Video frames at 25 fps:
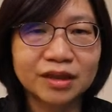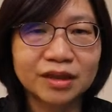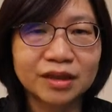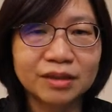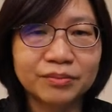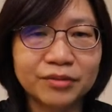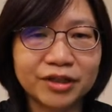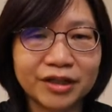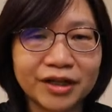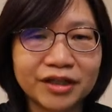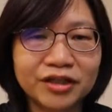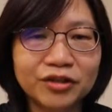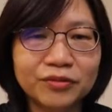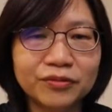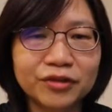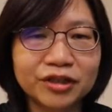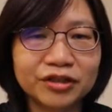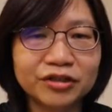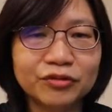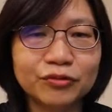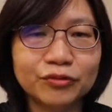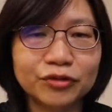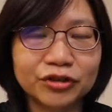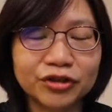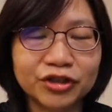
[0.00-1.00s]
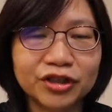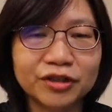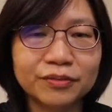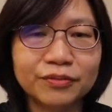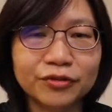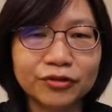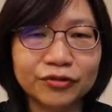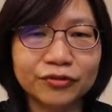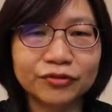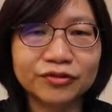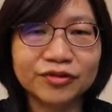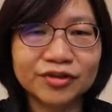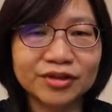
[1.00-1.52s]
But anyway, it will give
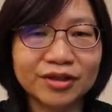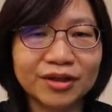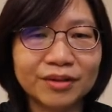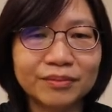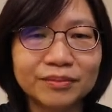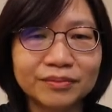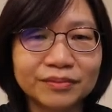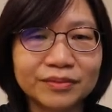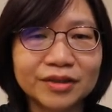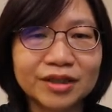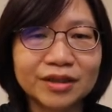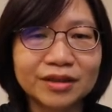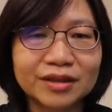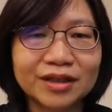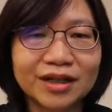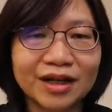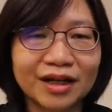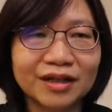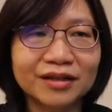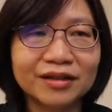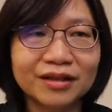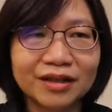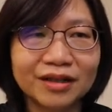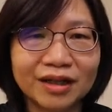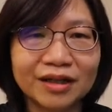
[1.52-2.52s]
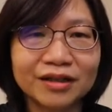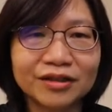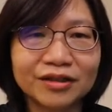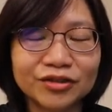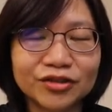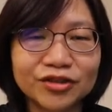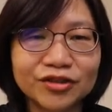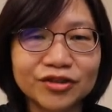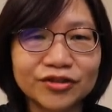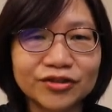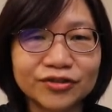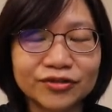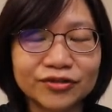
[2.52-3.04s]
you some guideline
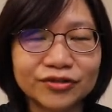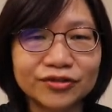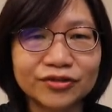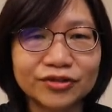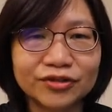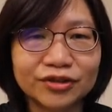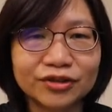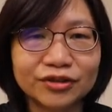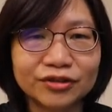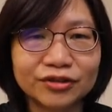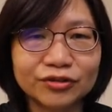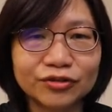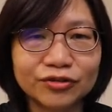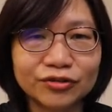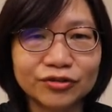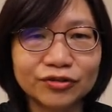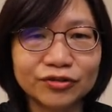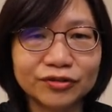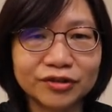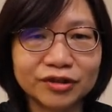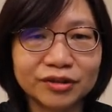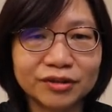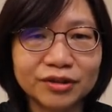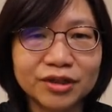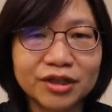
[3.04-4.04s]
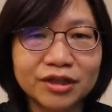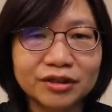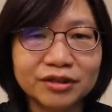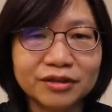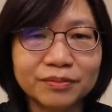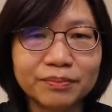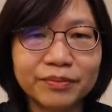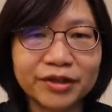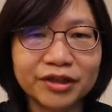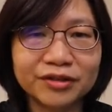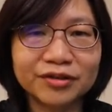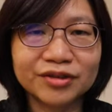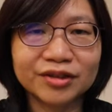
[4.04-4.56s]
to do the
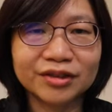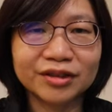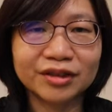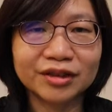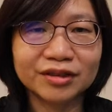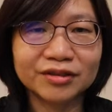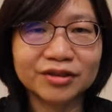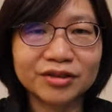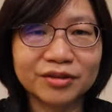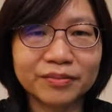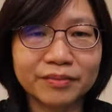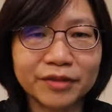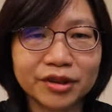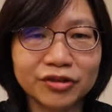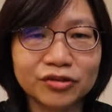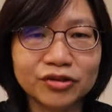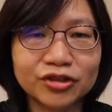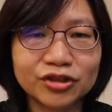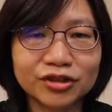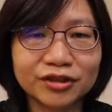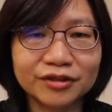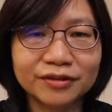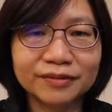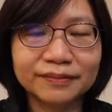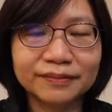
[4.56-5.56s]
basic estimation.